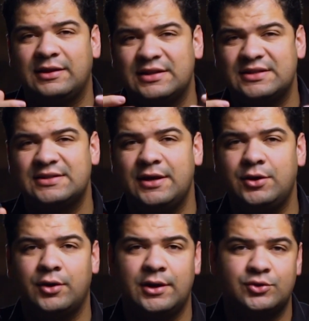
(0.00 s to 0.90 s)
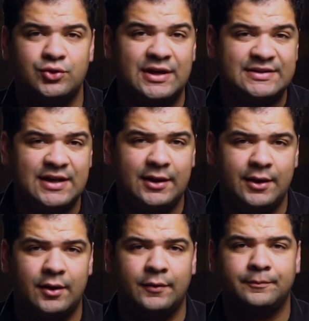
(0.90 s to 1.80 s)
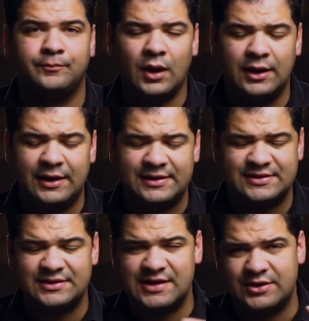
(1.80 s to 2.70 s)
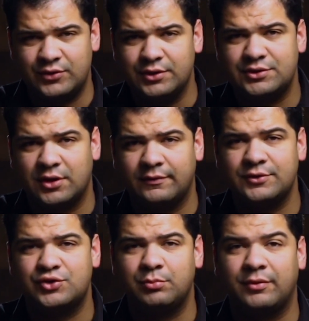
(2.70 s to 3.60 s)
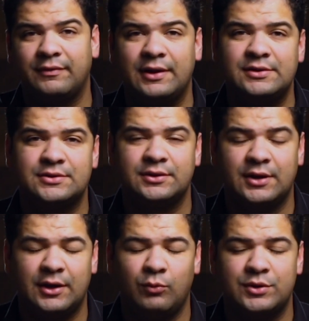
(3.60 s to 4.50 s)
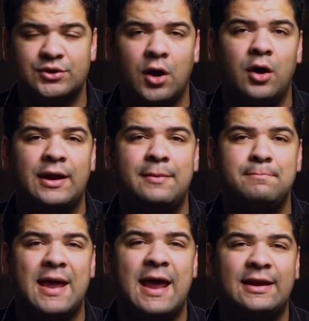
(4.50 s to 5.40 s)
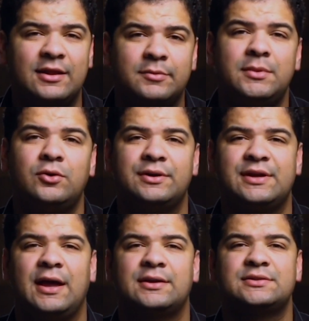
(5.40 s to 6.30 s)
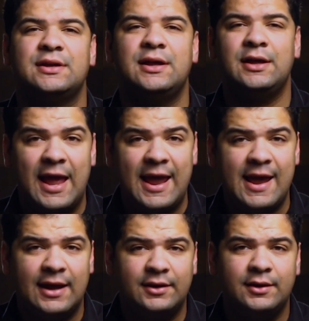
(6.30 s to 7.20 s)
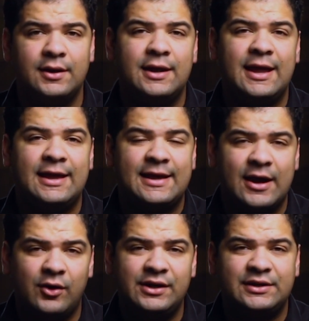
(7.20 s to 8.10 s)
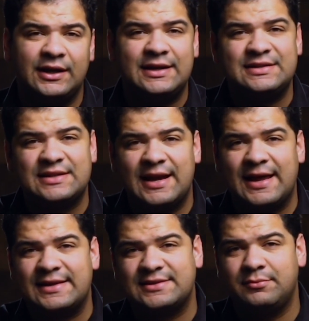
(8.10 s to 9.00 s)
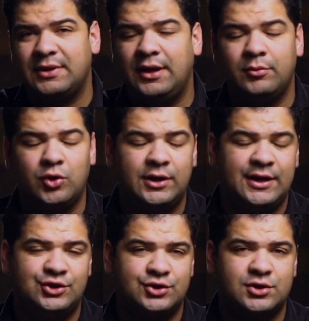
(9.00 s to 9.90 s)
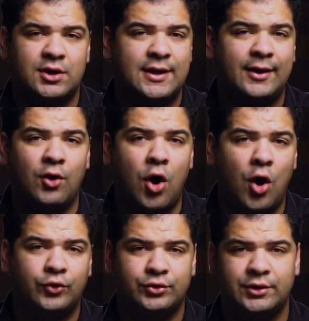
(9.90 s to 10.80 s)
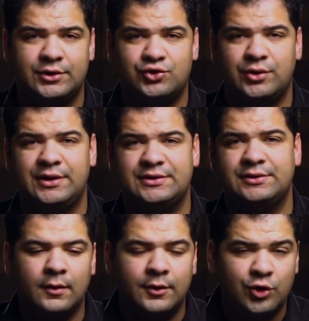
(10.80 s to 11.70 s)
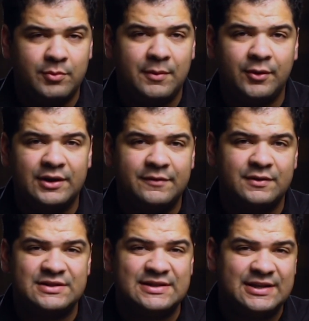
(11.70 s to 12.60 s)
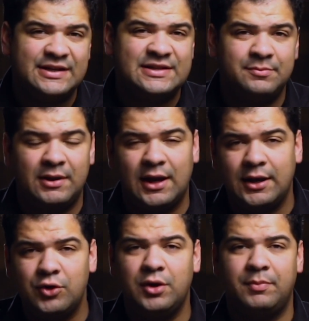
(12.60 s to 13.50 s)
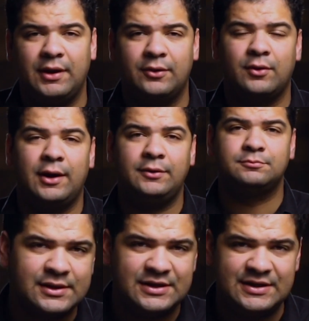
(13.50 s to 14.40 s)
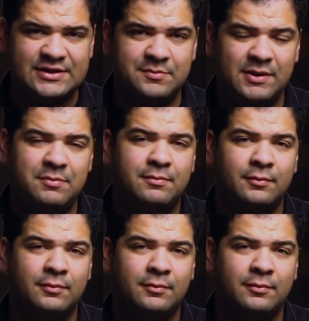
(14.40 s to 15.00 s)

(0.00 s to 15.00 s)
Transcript: the sender is who they say they are. And it sends that to the servers to prevent what's called a man-in-the-middle attacks. And it guarantees that SMB communications are not altered in transit. You remember the difference in TCP and UDP, right? TCP